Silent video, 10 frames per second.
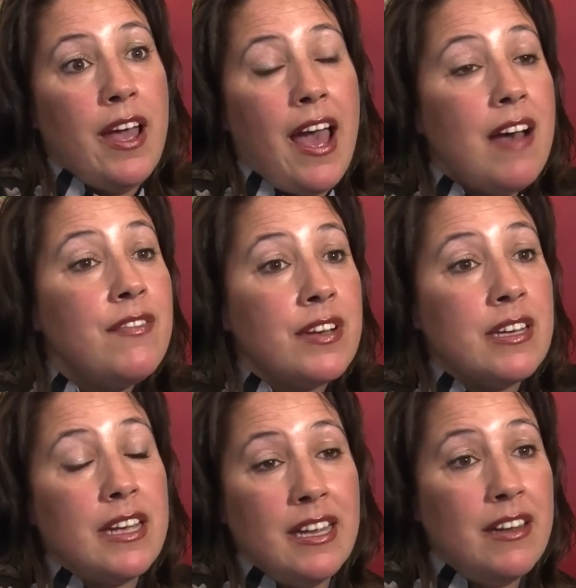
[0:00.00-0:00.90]
have
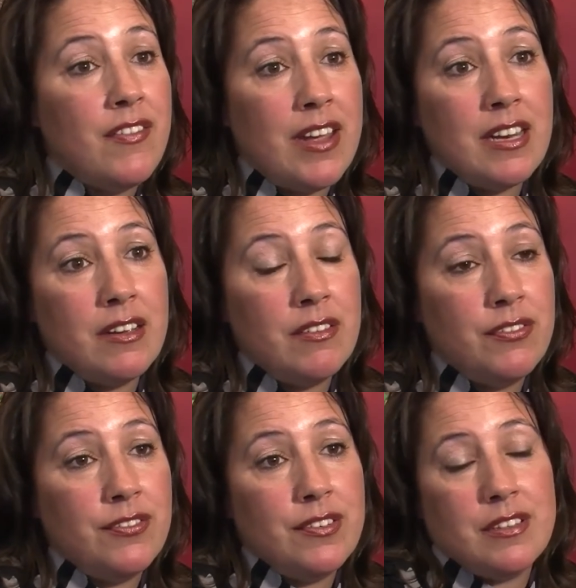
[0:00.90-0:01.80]
an
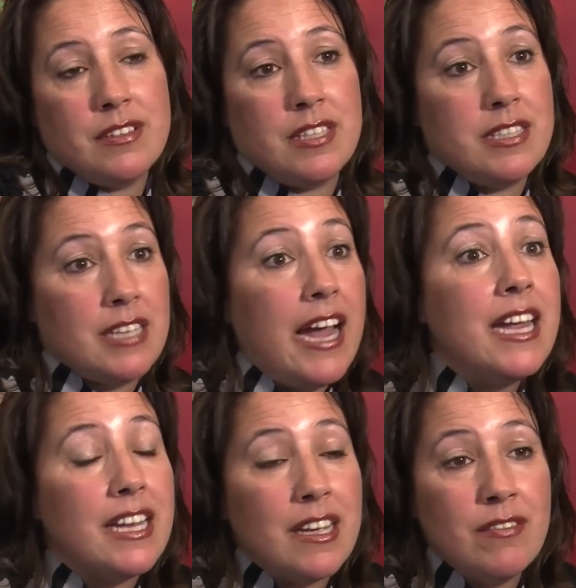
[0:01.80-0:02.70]
innovative
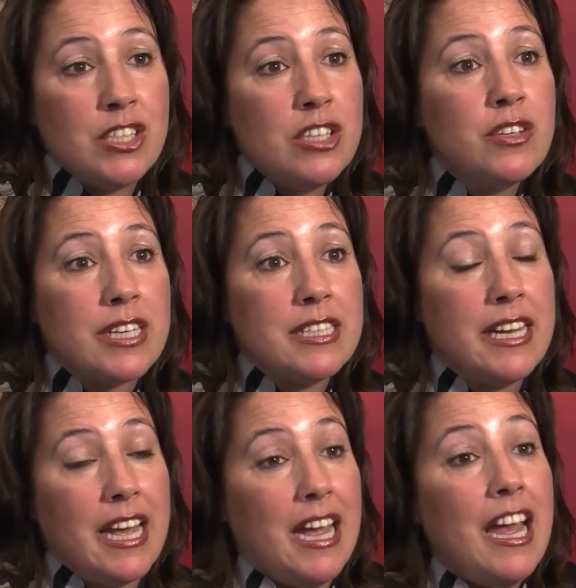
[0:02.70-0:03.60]
society of children
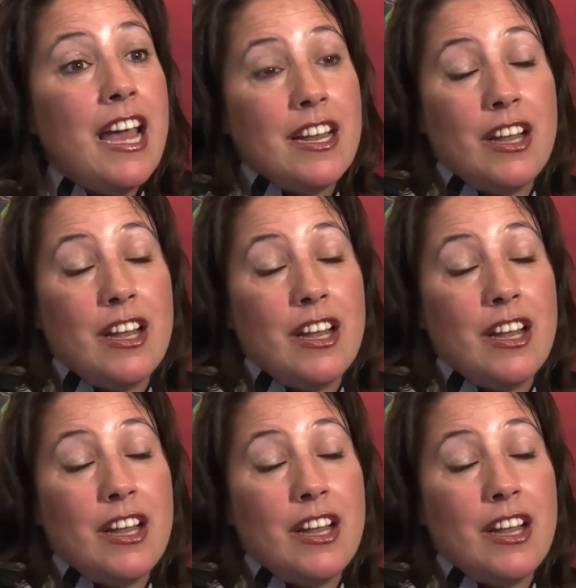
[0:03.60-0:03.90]
today.